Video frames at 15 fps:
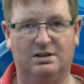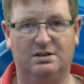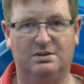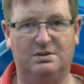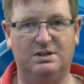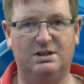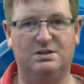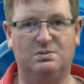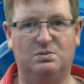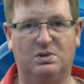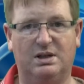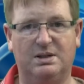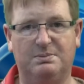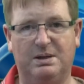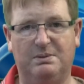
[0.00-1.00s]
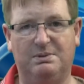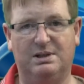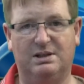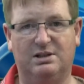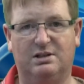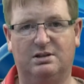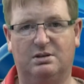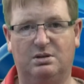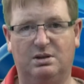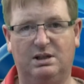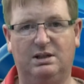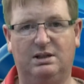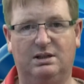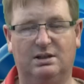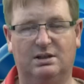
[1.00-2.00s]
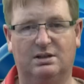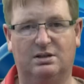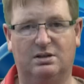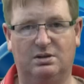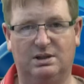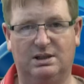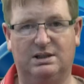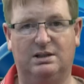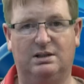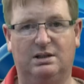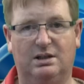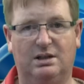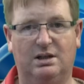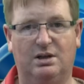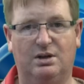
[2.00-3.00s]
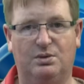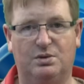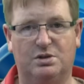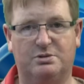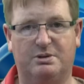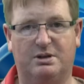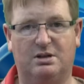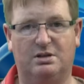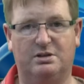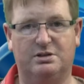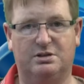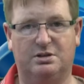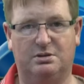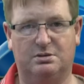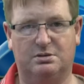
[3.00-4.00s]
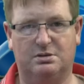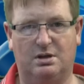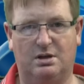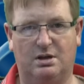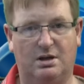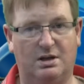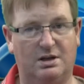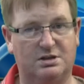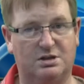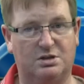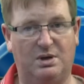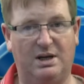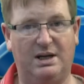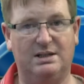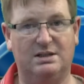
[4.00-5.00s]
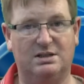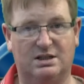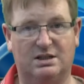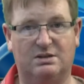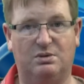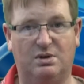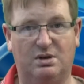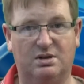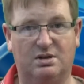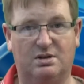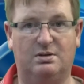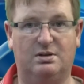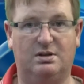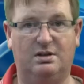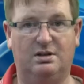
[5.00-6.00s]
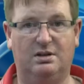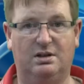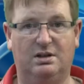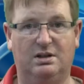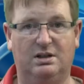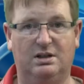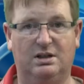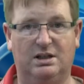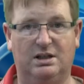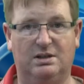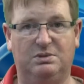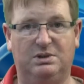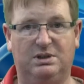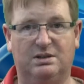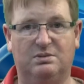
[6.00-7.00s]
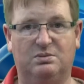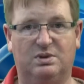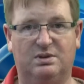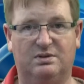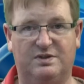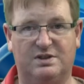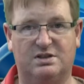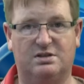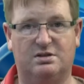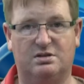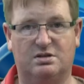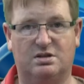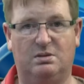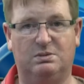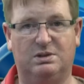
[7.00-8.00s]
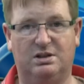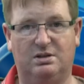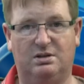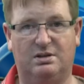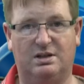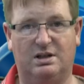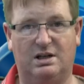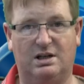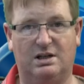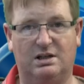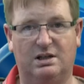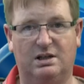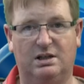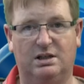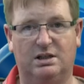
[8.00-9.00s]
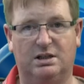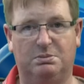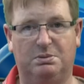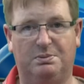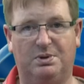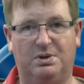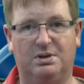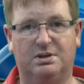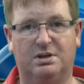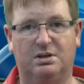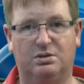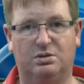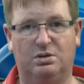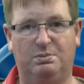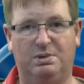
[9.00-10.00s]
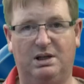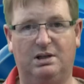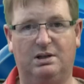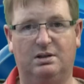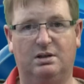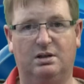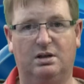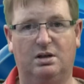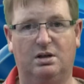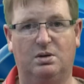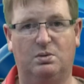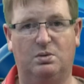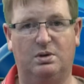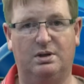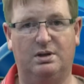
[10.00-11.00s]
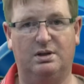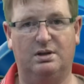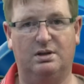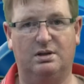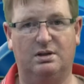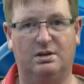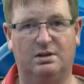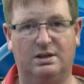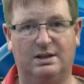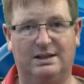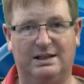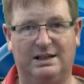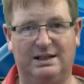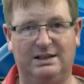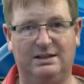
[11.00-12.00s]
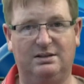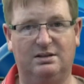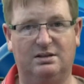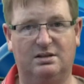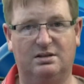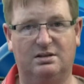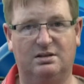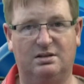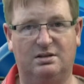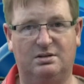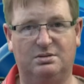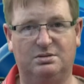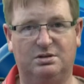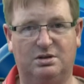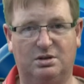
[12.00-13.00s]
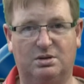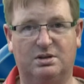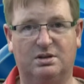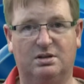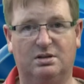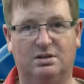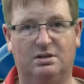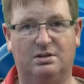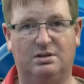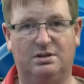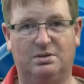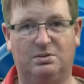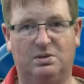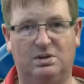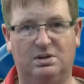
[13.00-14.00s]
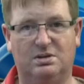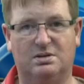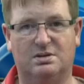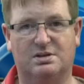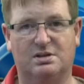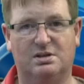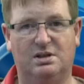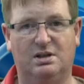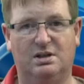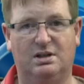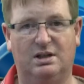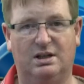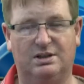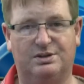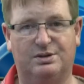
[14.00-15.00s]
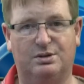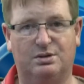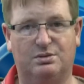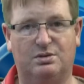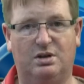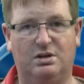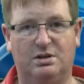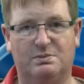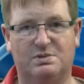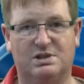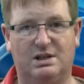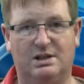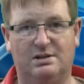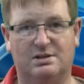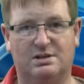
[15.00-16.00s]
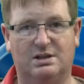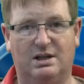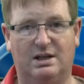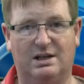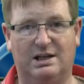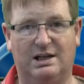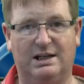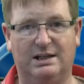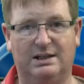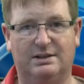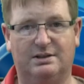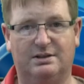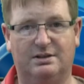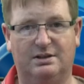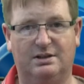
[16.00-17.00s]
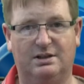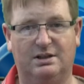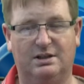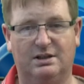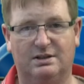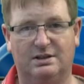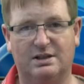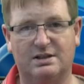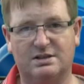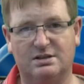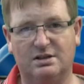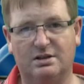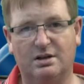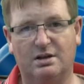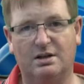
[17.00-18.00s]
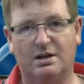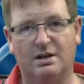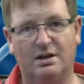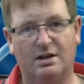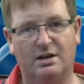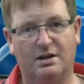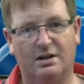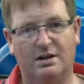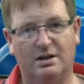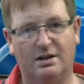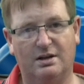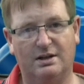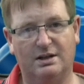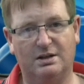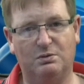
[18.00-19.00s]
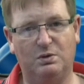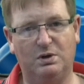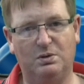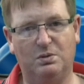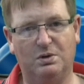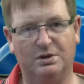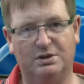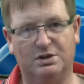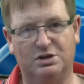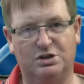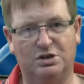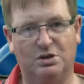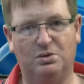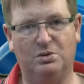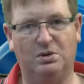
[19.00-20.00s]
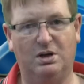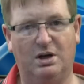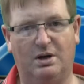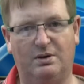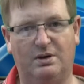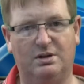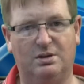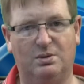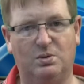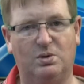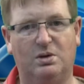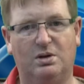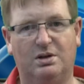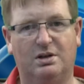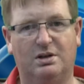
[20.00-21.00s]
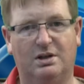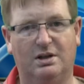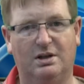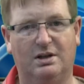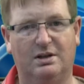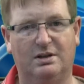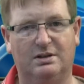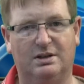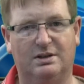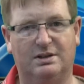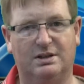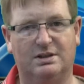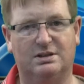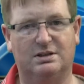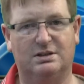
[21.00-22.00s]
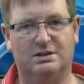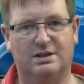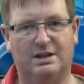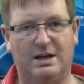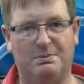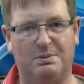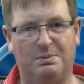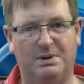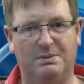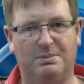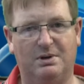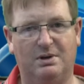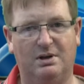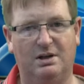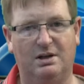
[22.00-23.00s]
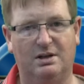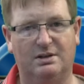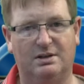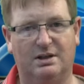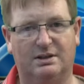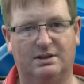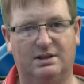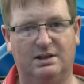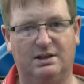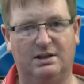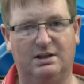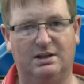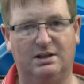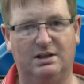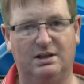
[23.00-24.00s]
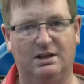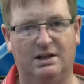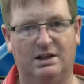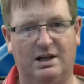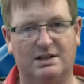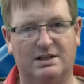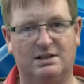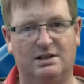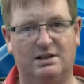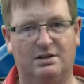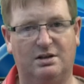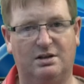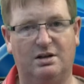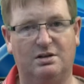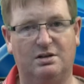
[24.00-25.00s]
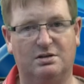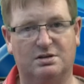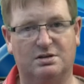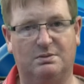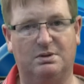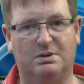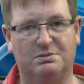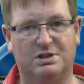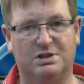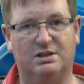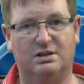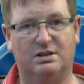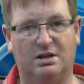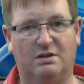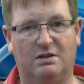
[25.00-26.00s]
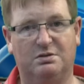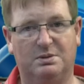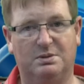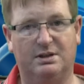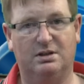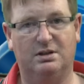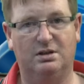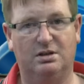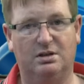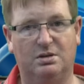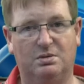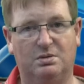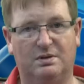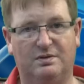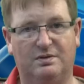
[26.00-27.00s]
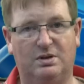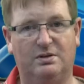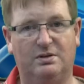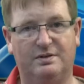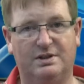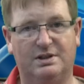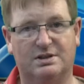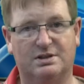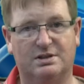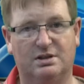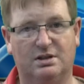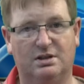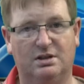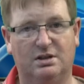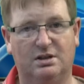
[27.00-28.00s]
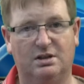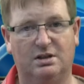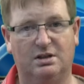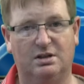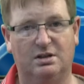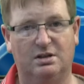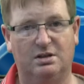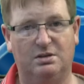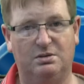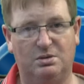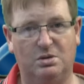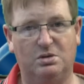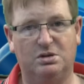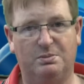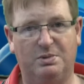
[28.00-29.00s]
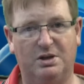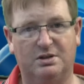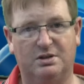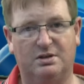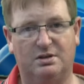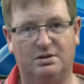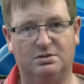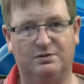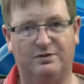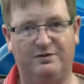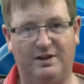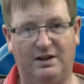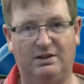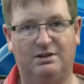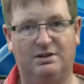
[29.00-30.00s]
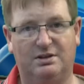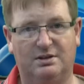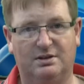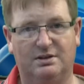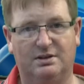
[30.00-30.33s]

The reason why people didn't agree to it was because there's a shrine sitting around the corner, and we didn't want visitors coming to Northern Ireland to be brought to a building where they cleaned their own dirt on the walls and threw it around themselves and lay on it. That's not a thing we want to show around the world, that this is the type of people that actually are now, some of them sitting in government, who are involved in this, who rolled about in their own filth,